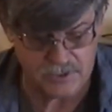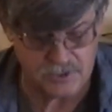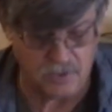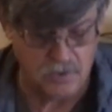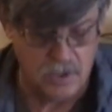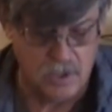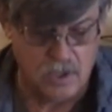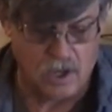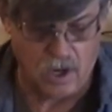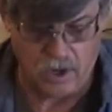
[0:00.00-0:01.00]
So
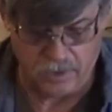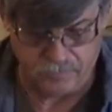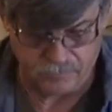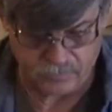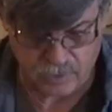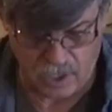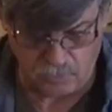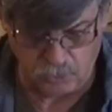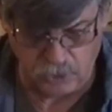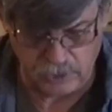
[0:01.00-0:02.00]
I
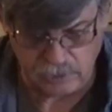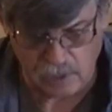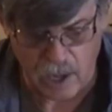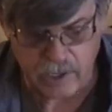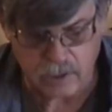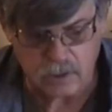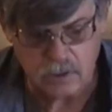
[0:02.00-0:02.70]
really like